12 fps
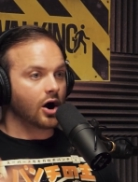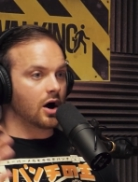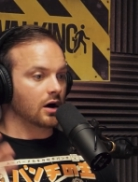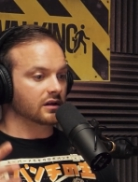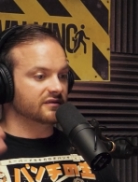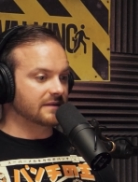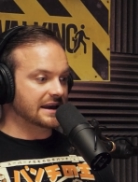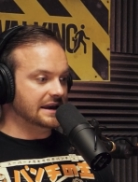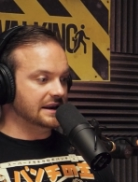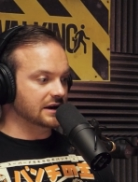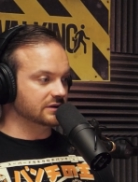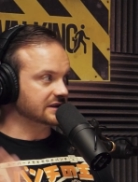all of my
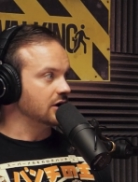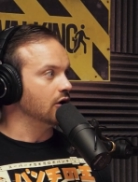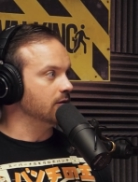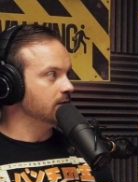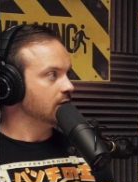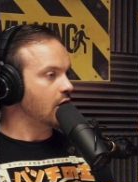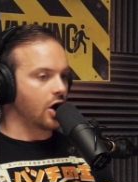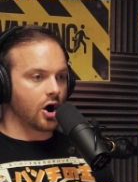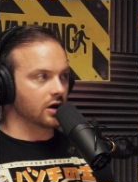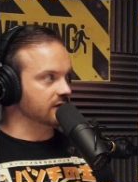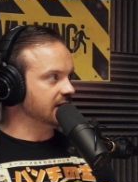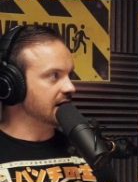eating was at home.
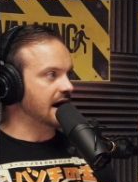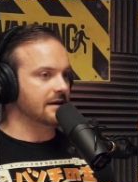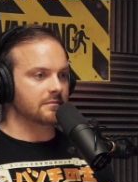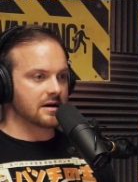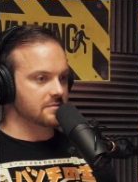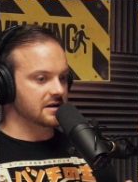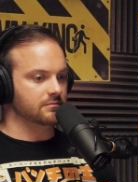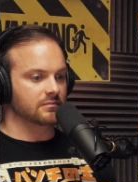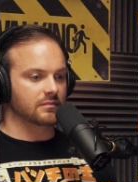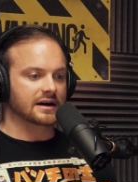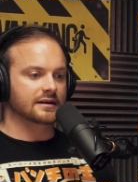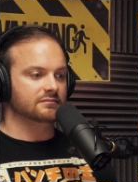All of it. I made
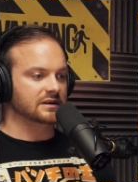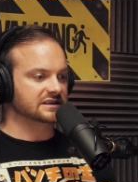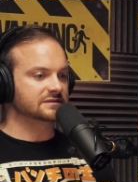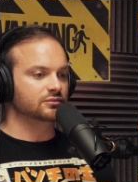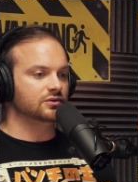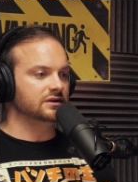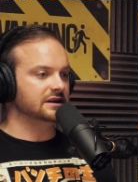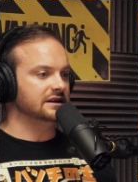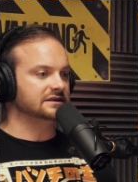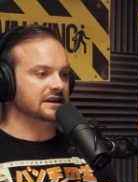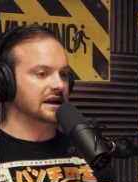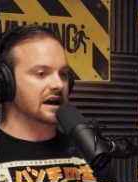my
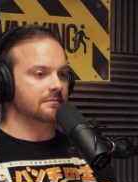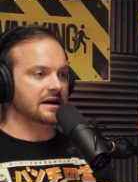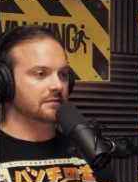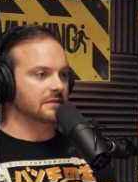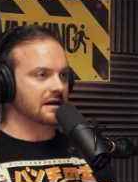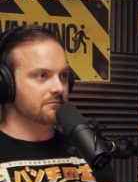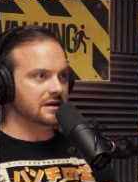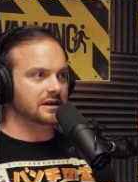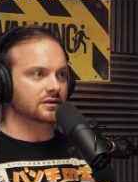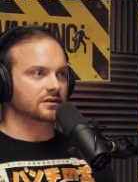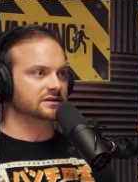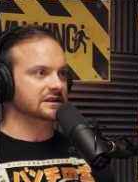smoothies, and I made my
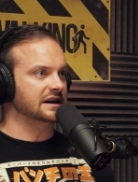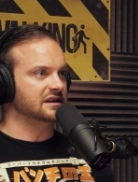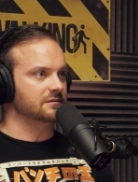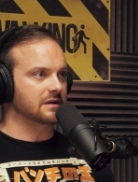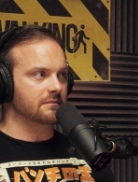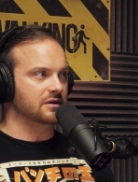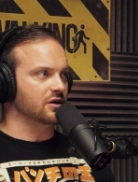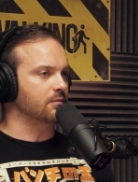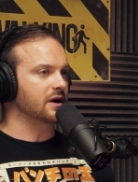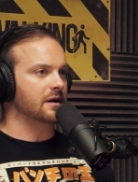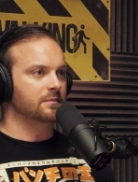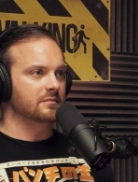meals, and I did my meal
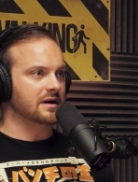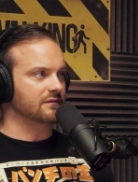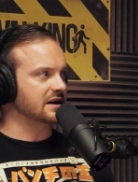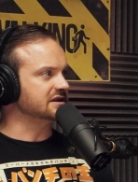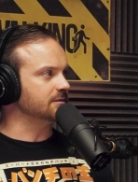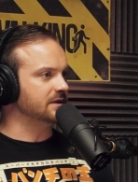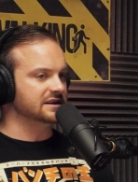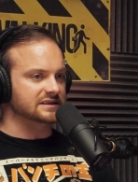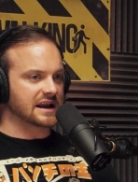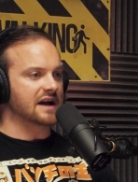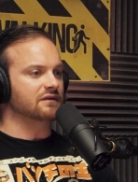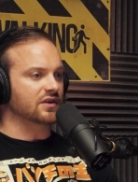prep and my recipes,
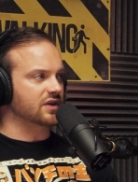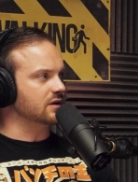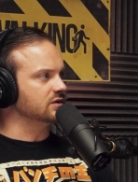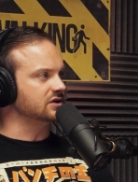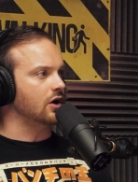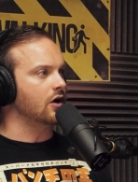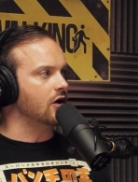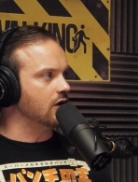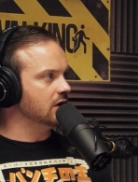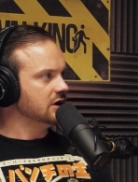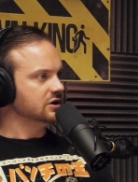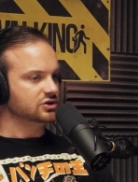and everything was
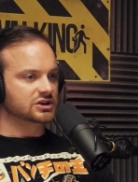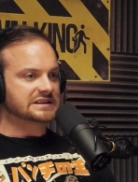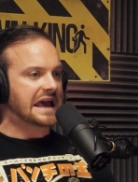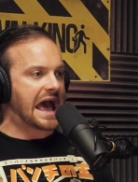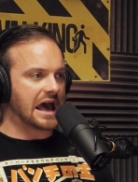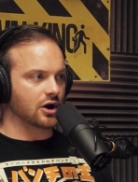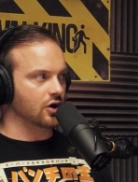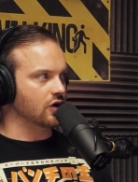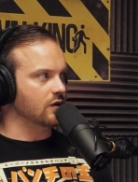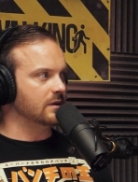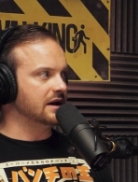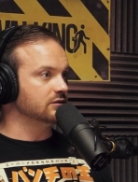all just at
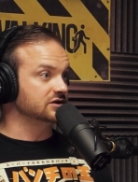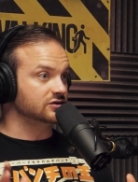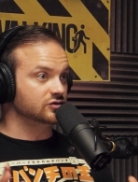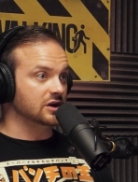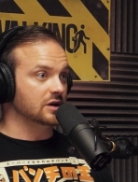home. And it was